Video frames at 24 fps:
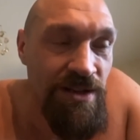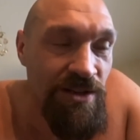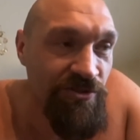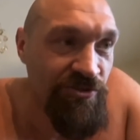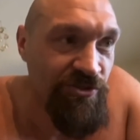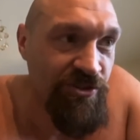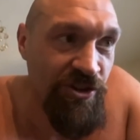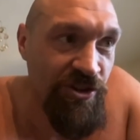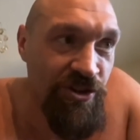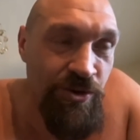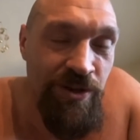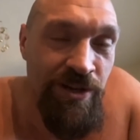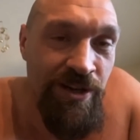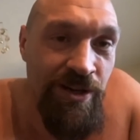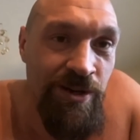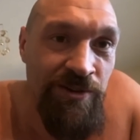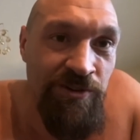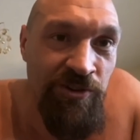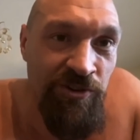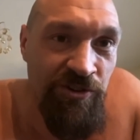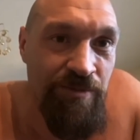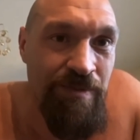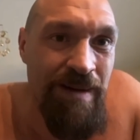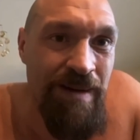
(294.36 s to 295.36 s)
So, you know,
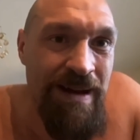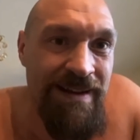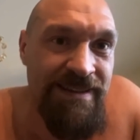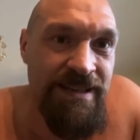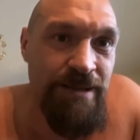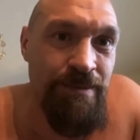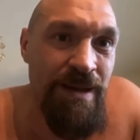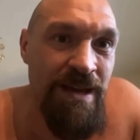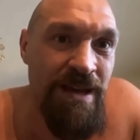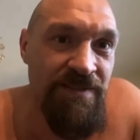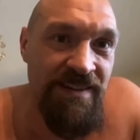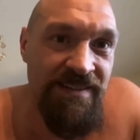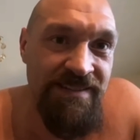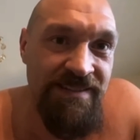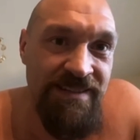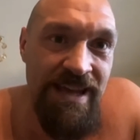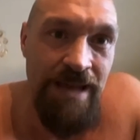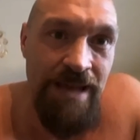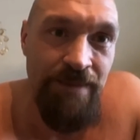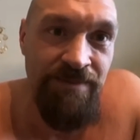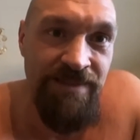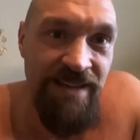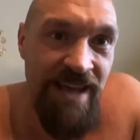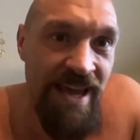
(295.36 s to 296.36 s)
it doesn't matter to me if his
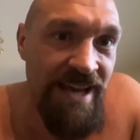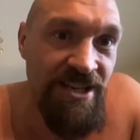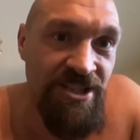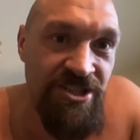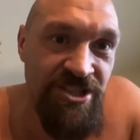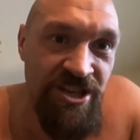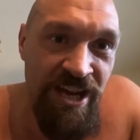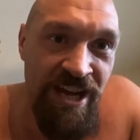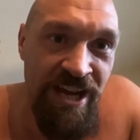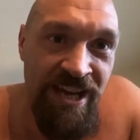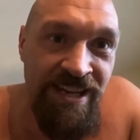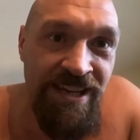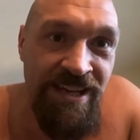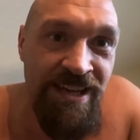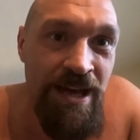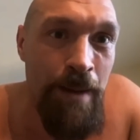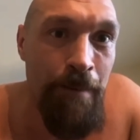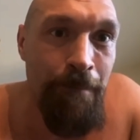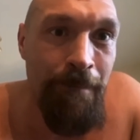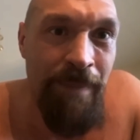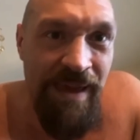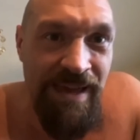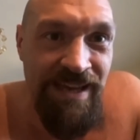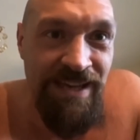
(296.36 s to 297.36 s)
name's AJ,
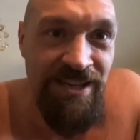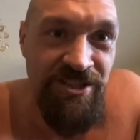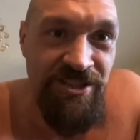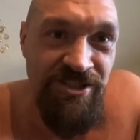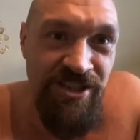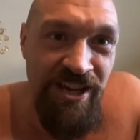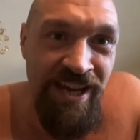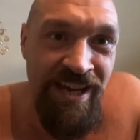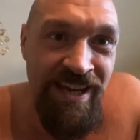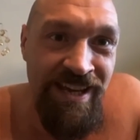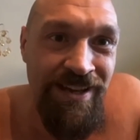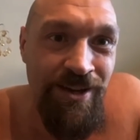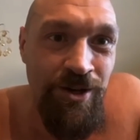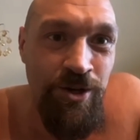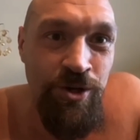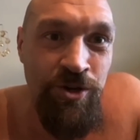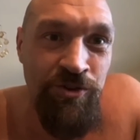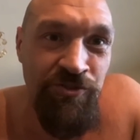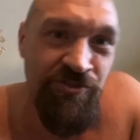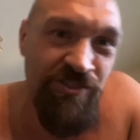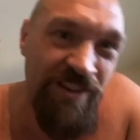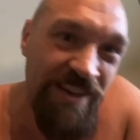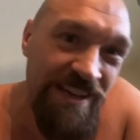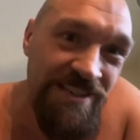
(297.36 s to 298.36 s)
PJ, or
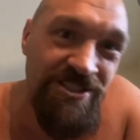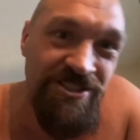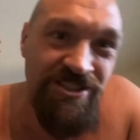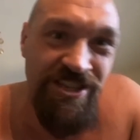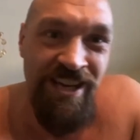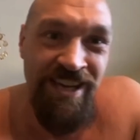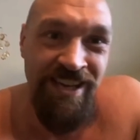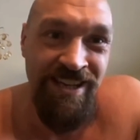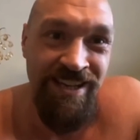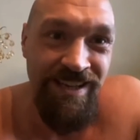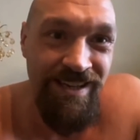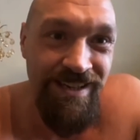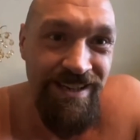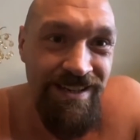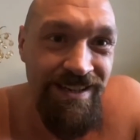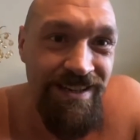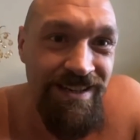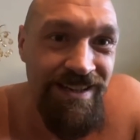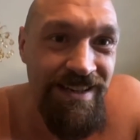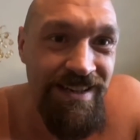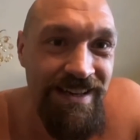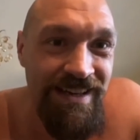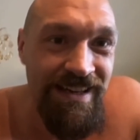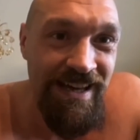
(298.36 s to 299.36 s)
CJ.
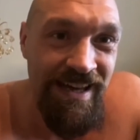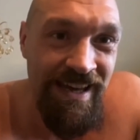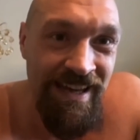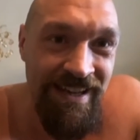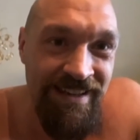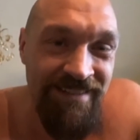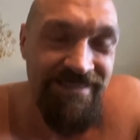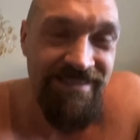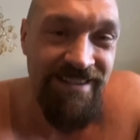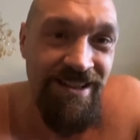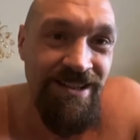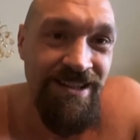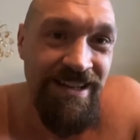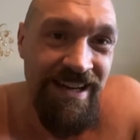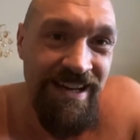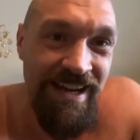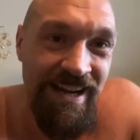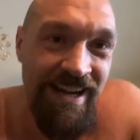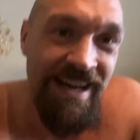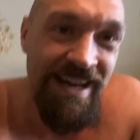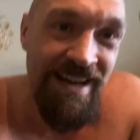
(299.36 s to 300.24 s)
he can still get an